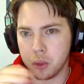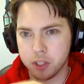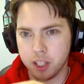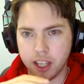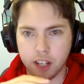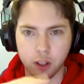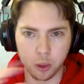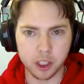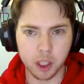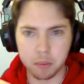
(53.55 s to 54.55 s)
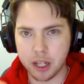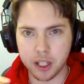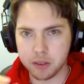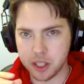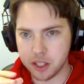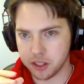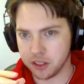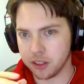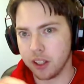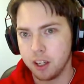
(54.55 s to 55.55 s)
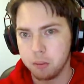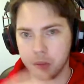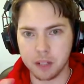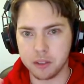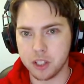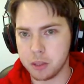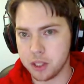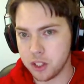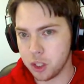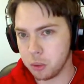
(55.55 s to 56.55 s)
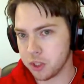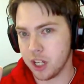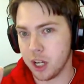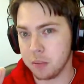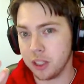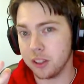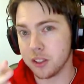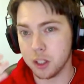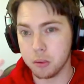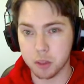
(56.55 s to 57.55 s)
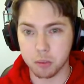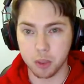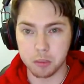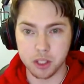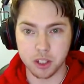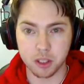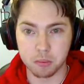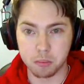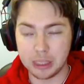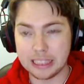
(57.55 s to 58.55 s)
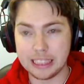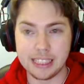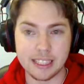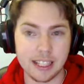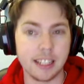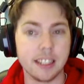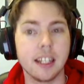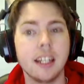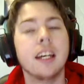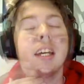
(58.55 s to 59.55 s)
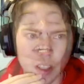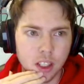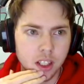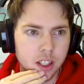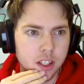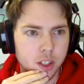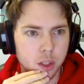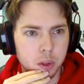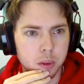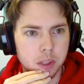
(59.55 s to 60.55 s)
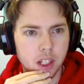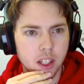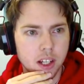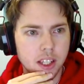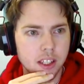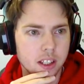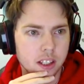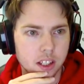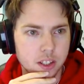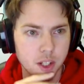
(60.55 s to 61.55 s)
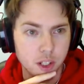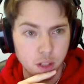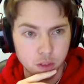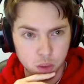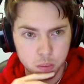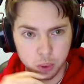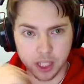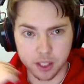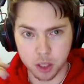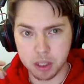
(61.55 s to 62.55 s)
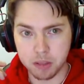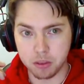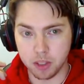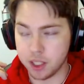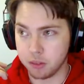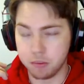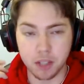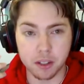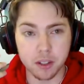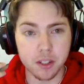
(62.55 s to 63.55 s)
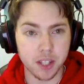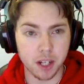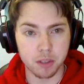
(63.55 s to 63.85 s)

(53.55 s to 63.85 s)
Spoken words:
was like our only competitive season. And whenever WCG wasn't happening, the scene was pretty much completely dead. So we were kind of lucky that StarCraft 2 pulled out so many veterans out of